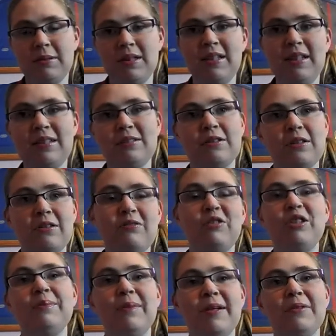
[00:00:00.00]
But then he got the
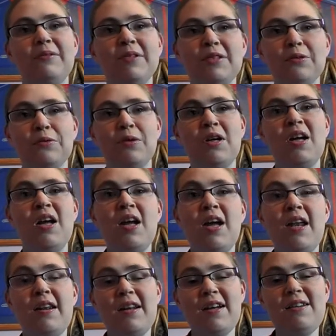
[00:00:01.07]
rebound, so
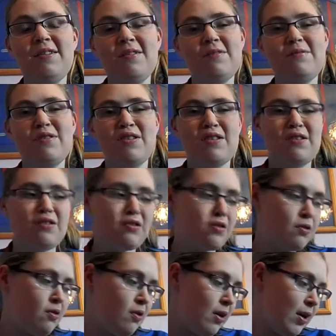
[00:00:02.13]
9-0 was a good
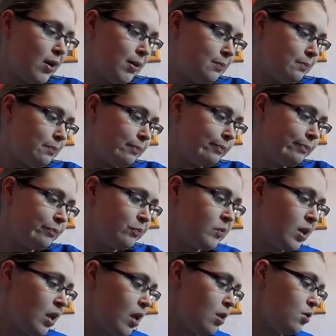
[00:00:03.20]
score.
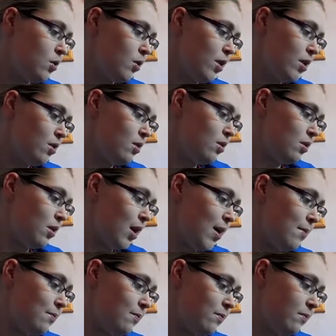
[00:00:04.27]
There's quite good
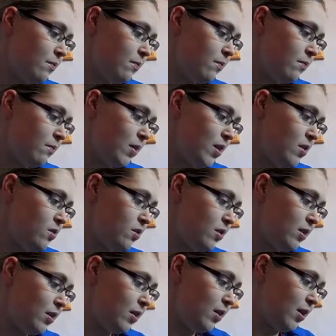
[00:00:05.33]
players
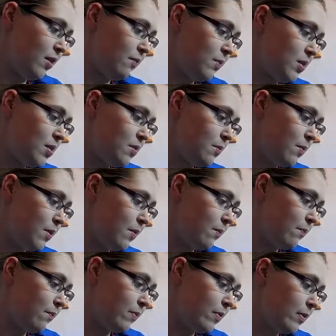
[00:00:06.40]
in there, I must
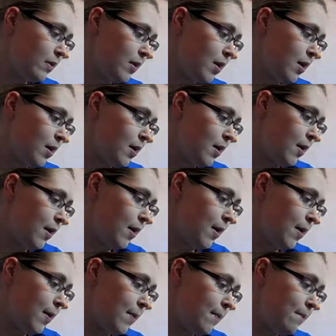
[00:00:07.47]

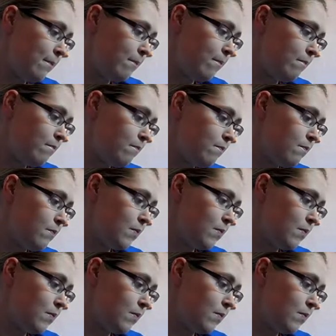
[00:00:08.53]
admit.